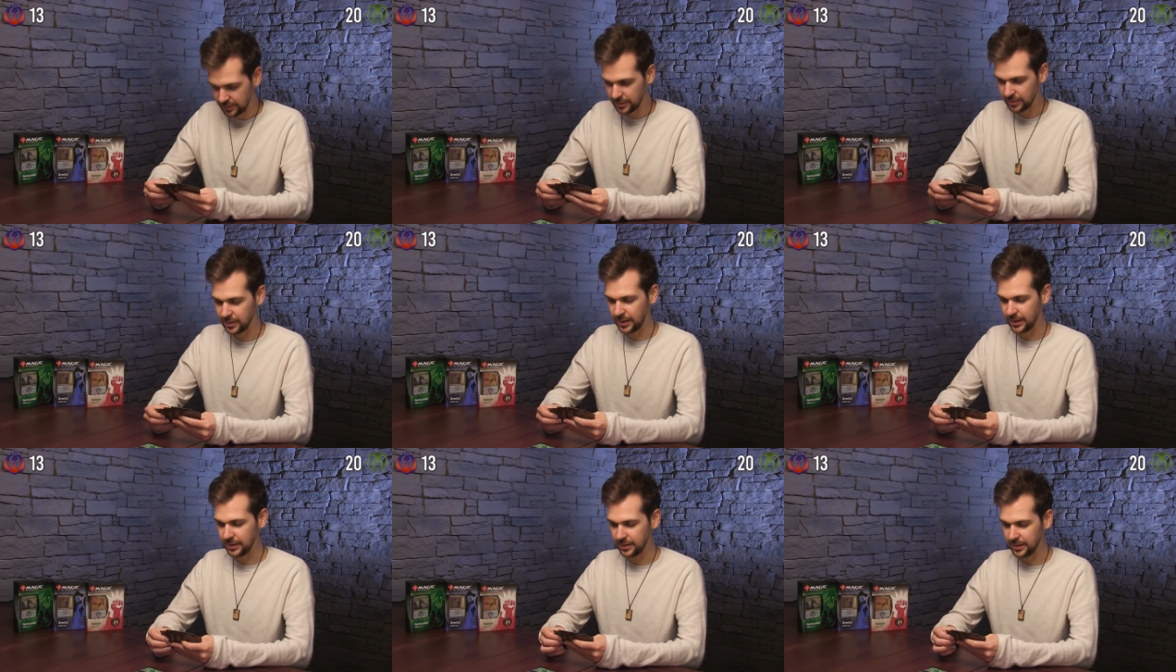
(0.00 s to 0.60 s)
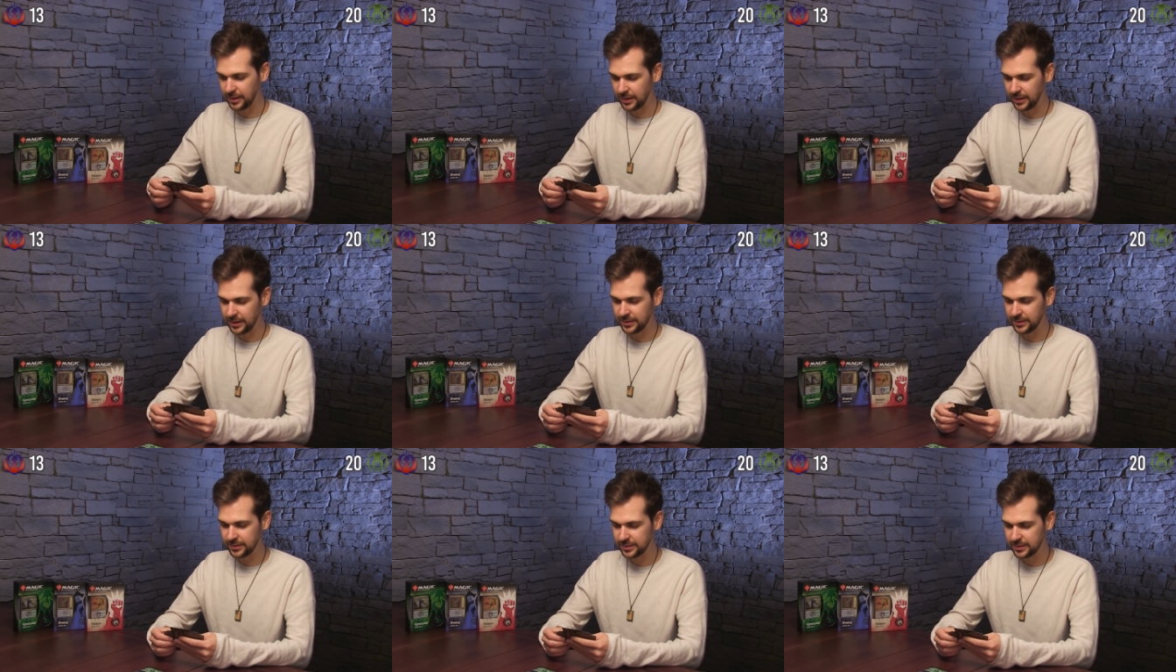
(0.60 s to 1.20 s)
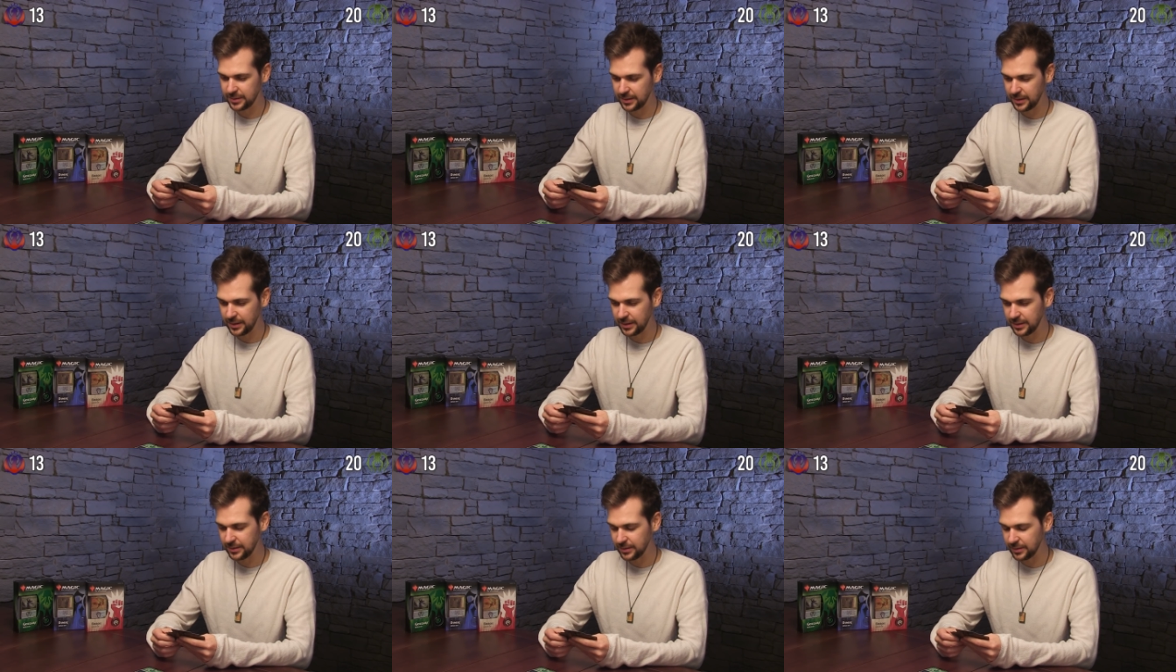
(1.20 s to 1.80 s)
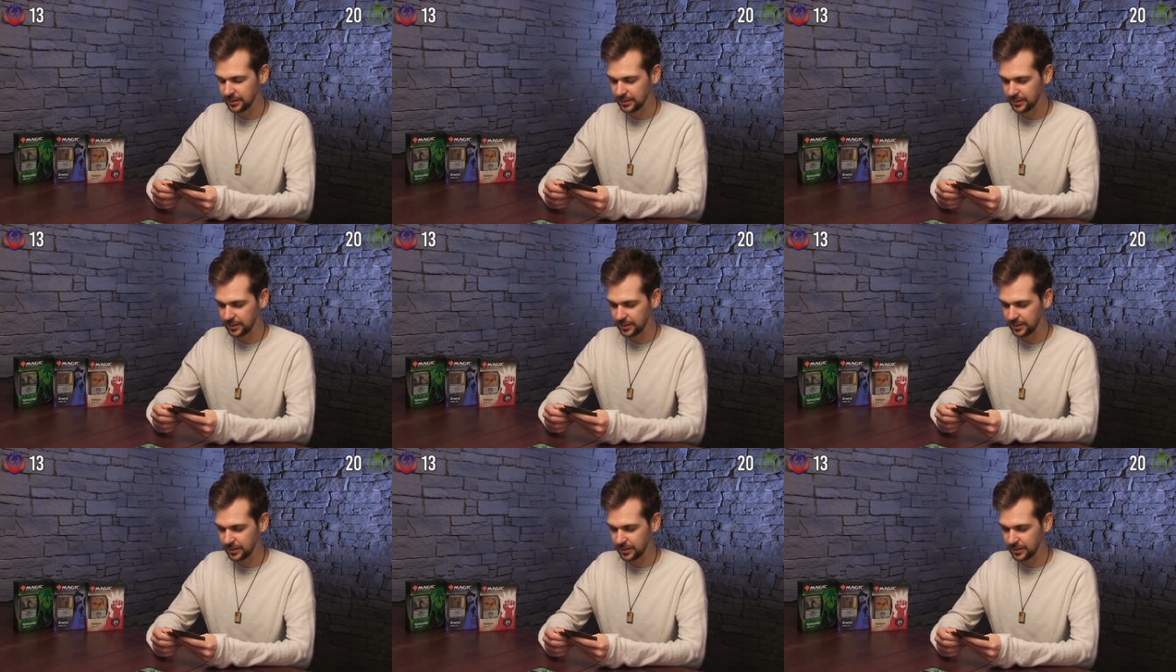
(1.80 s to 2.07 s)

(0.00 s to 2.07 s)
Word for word: Okay, and then